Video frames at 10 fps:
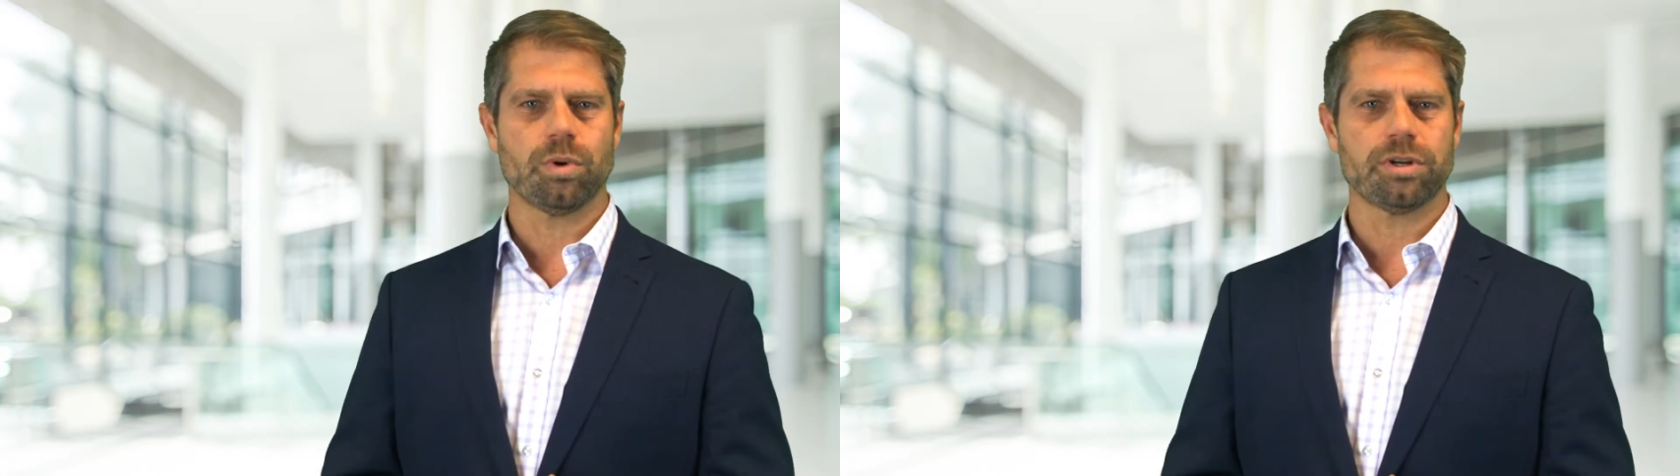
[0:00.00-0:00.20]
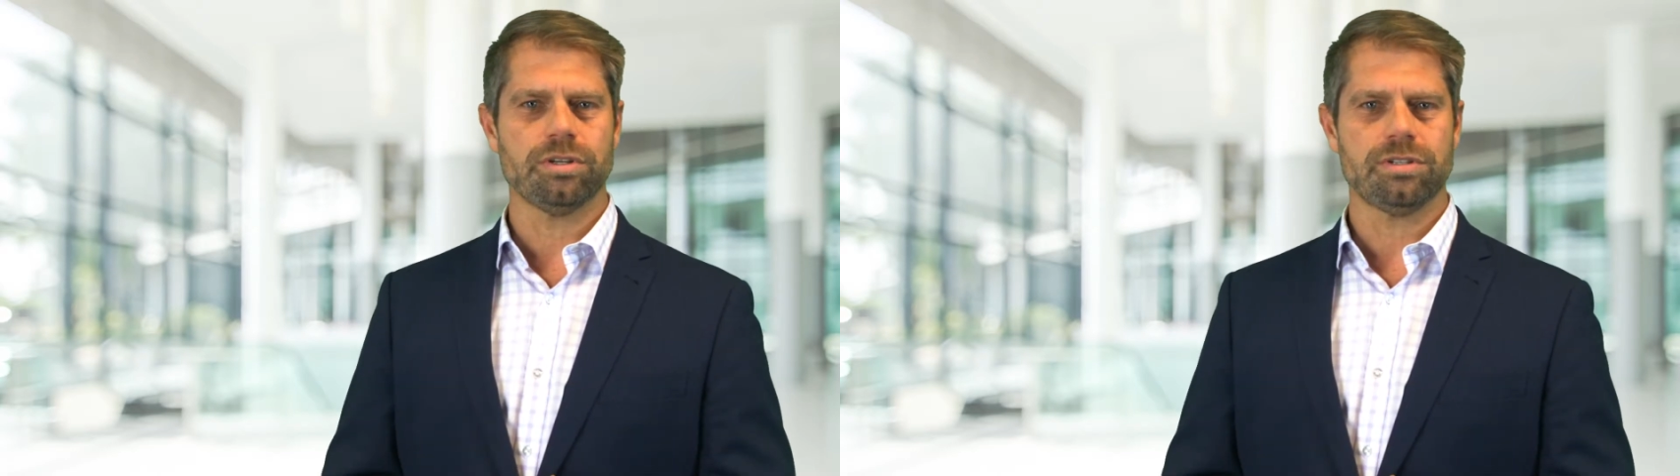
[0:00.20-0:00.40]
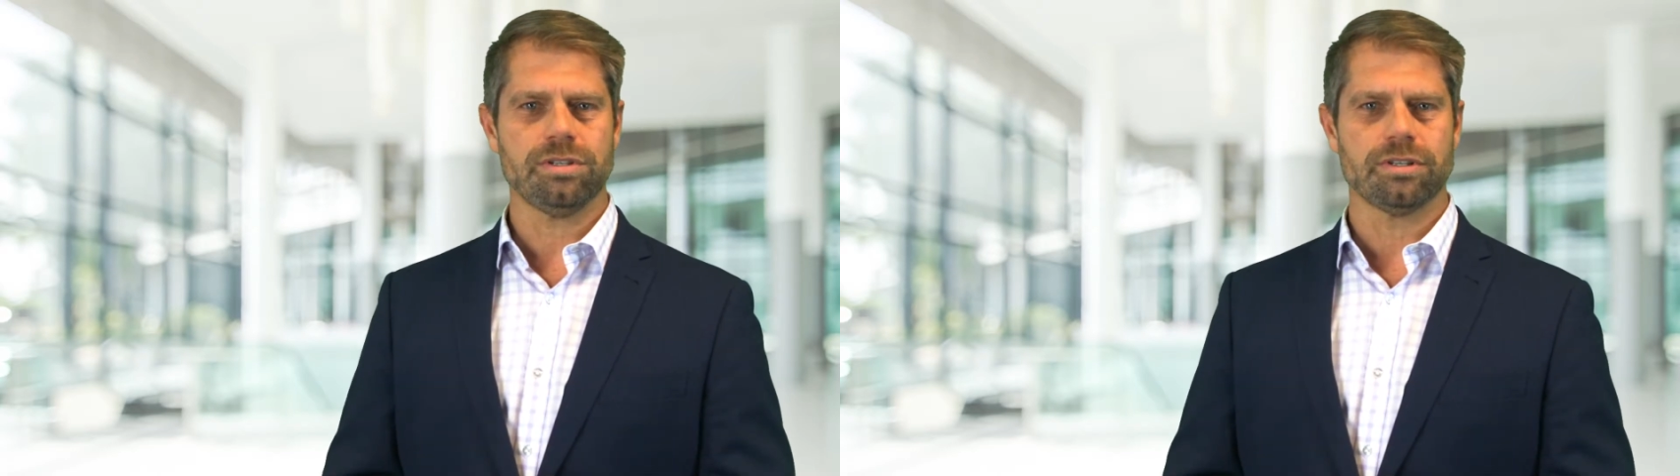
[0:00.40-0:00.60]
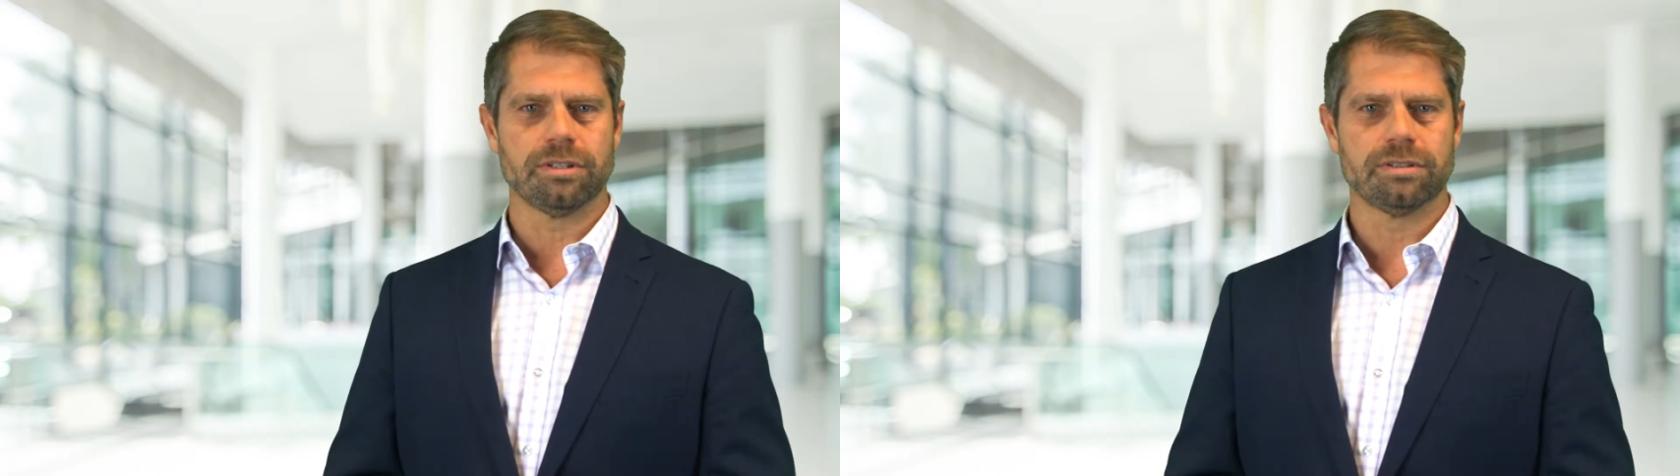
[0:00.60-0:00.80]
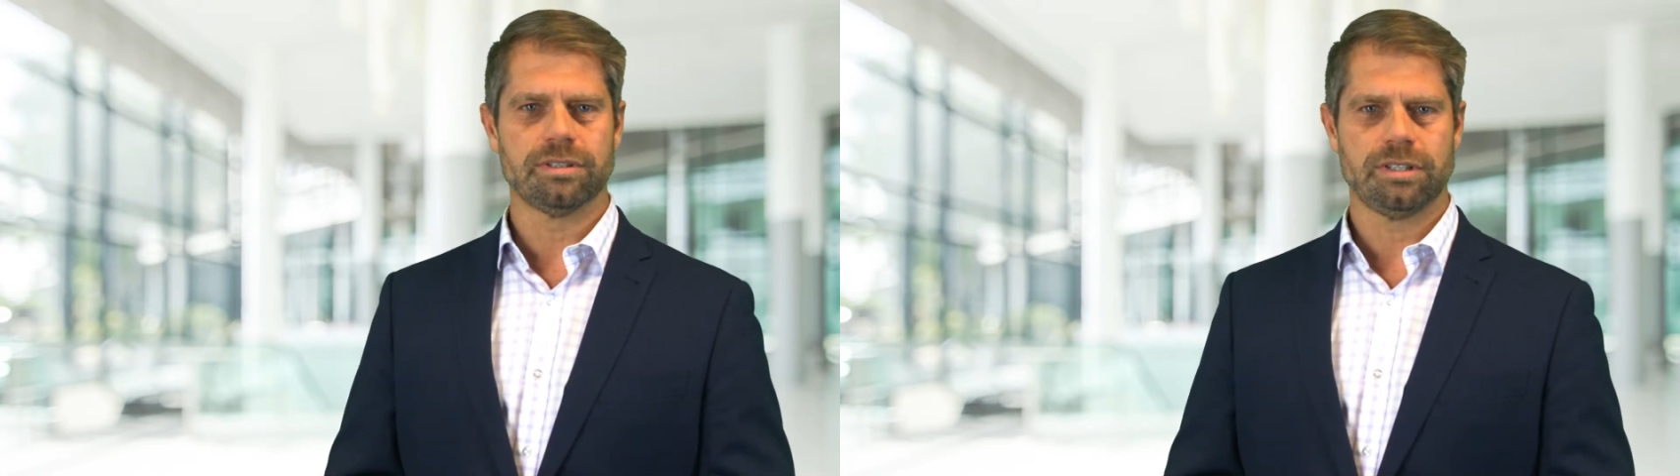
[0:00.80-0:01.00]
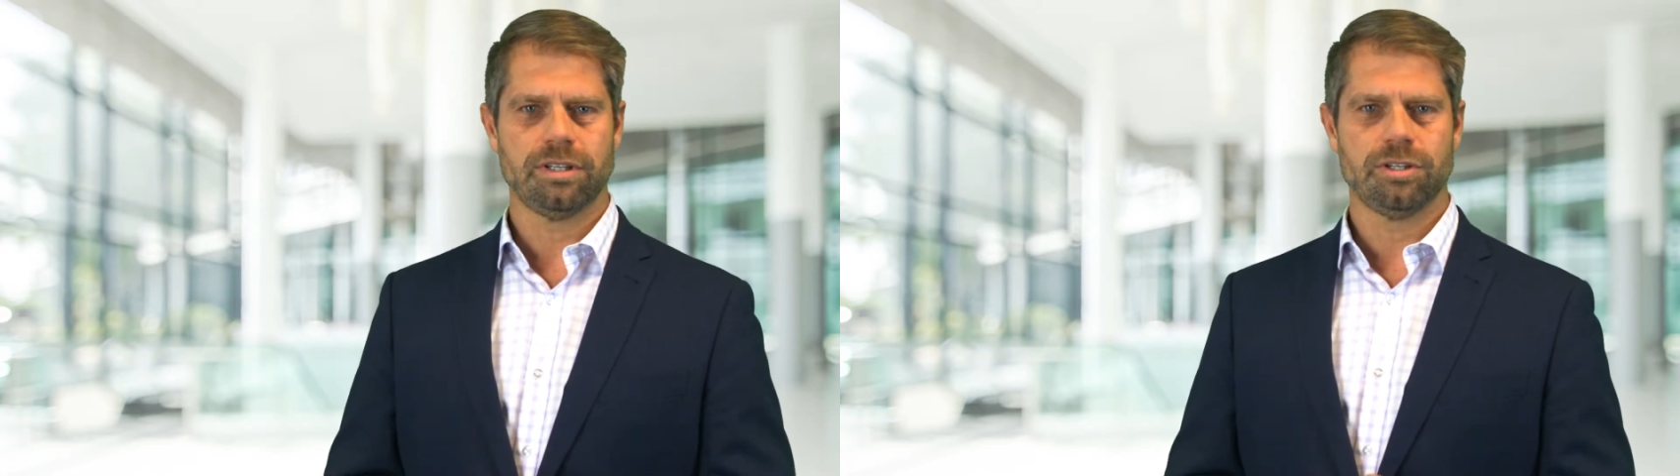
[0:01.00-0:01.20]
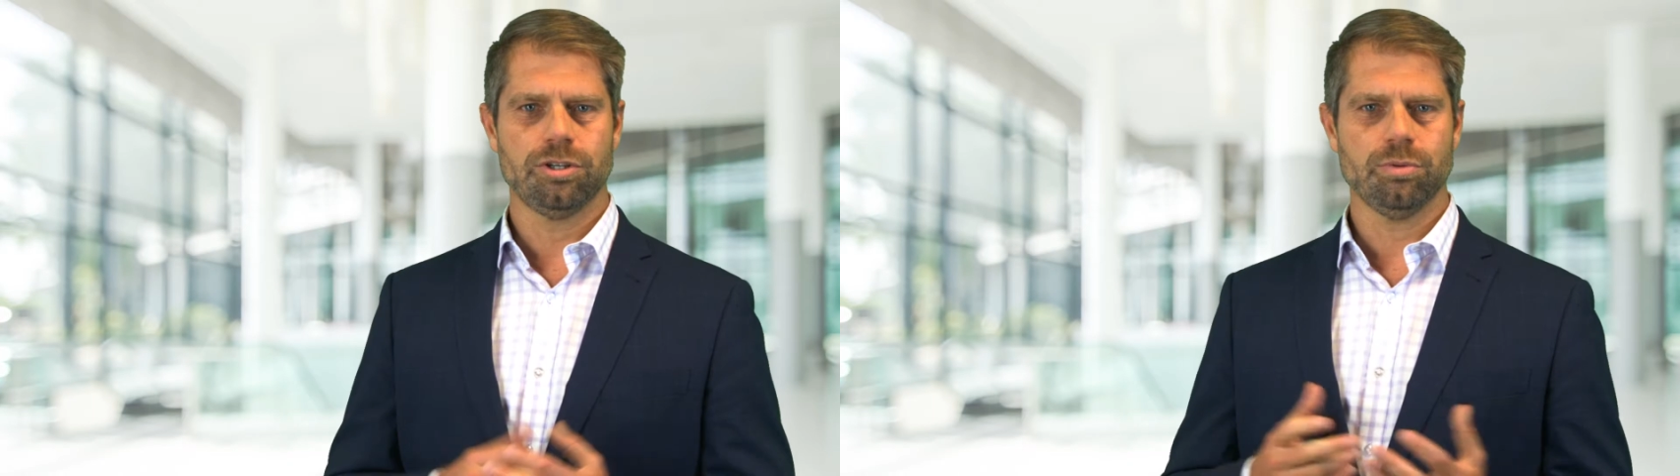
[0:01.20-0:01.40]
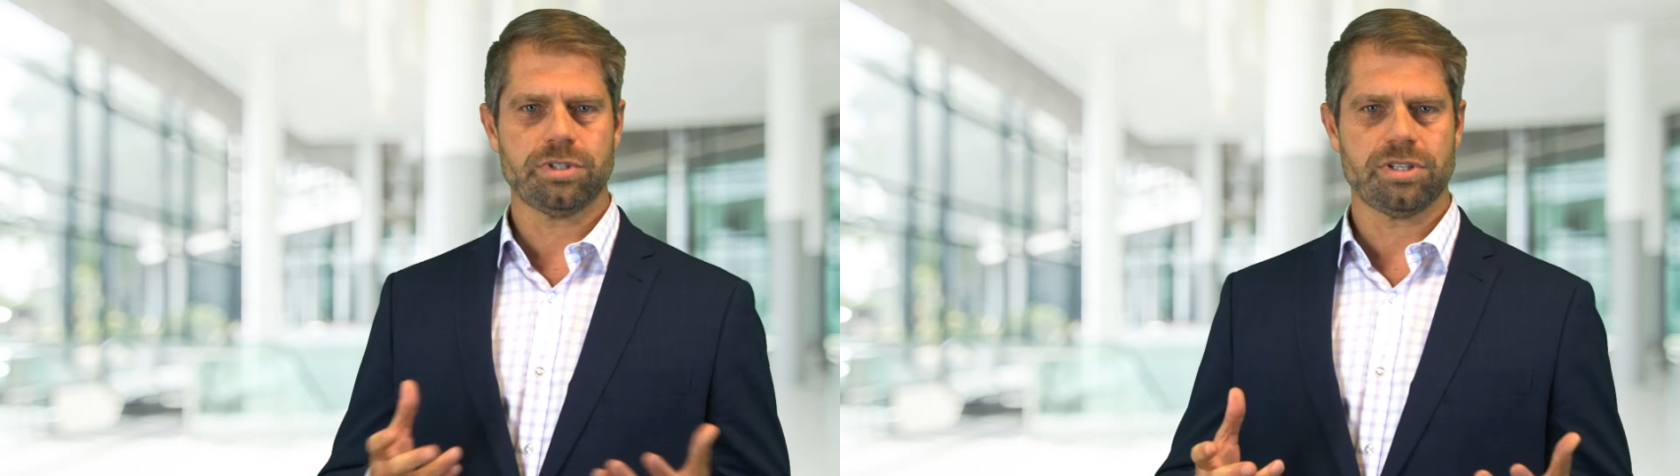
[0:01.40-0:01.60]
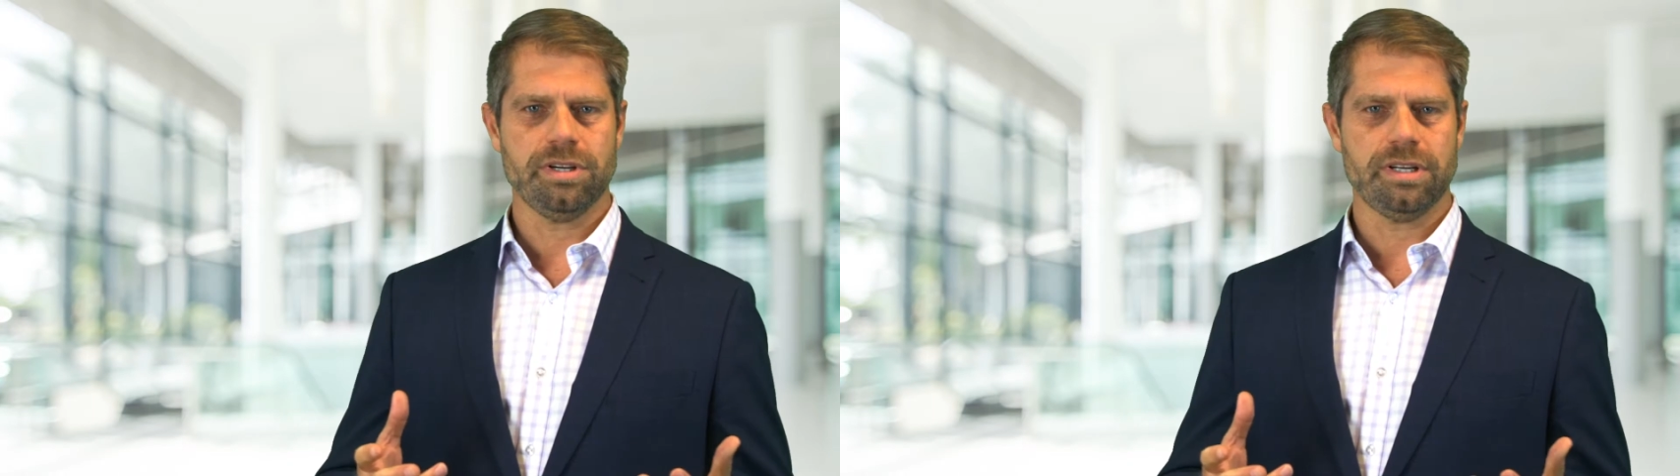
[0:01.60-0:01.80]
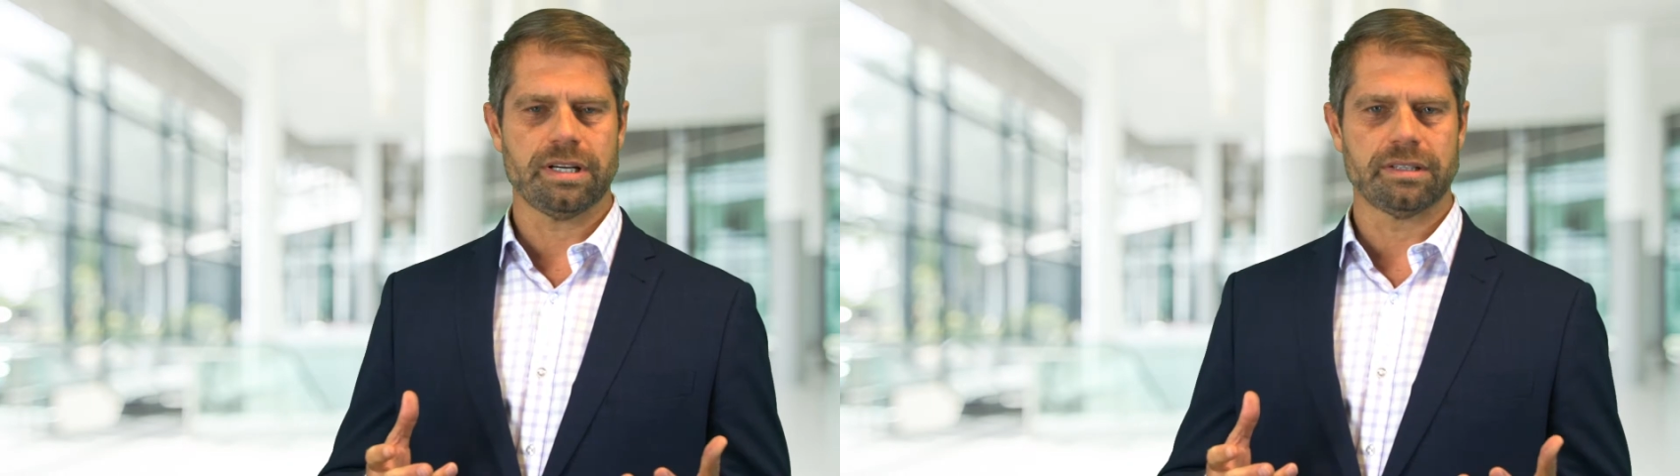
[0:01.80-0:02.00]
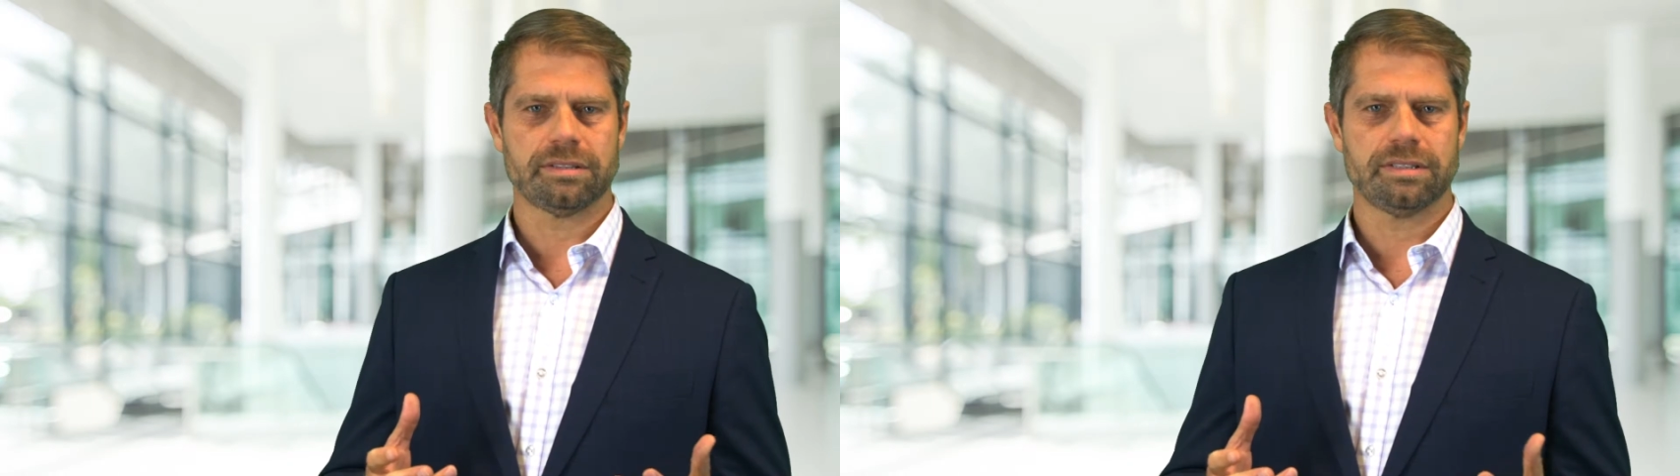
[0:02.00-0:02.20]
what do? You return it.